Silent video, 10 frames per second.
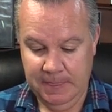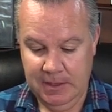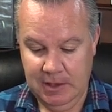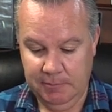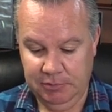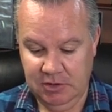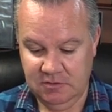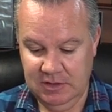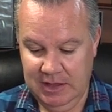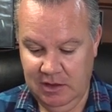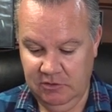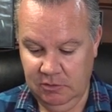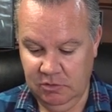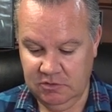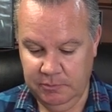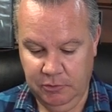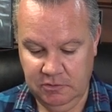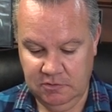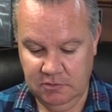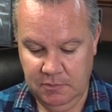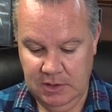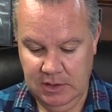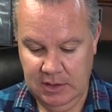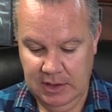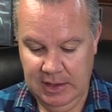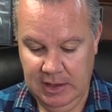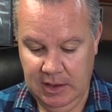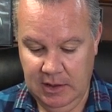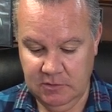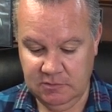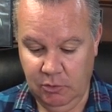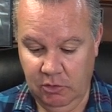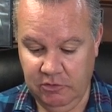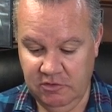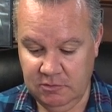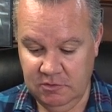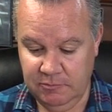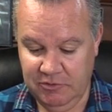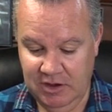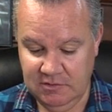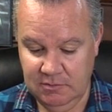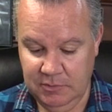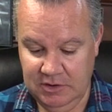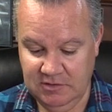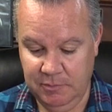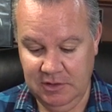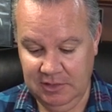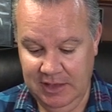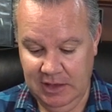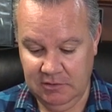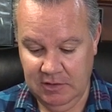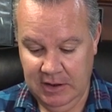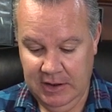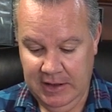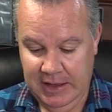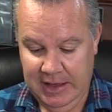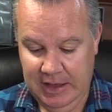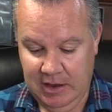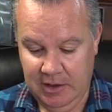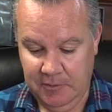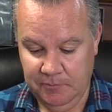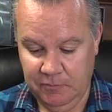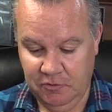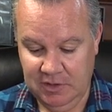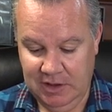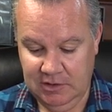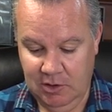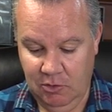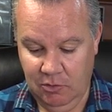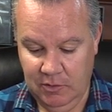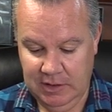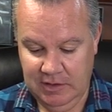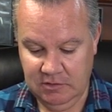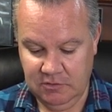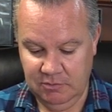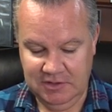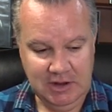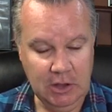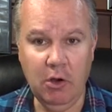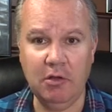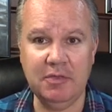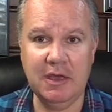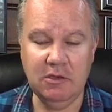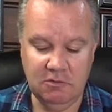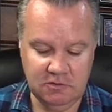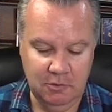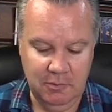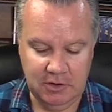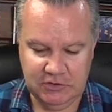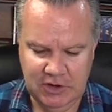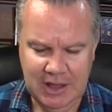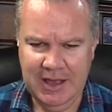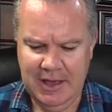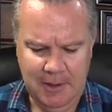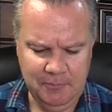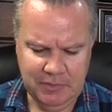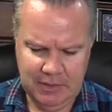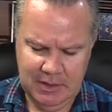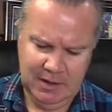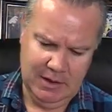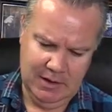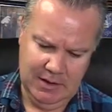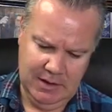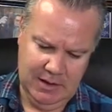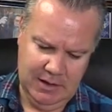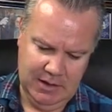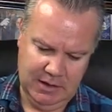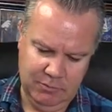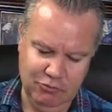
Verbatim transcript: Uh, plus, the annual was supposed to be a small Christmas present, but it's a bit late uh, for that now. And that's from Derek. Oh, thank you so much. Um, I can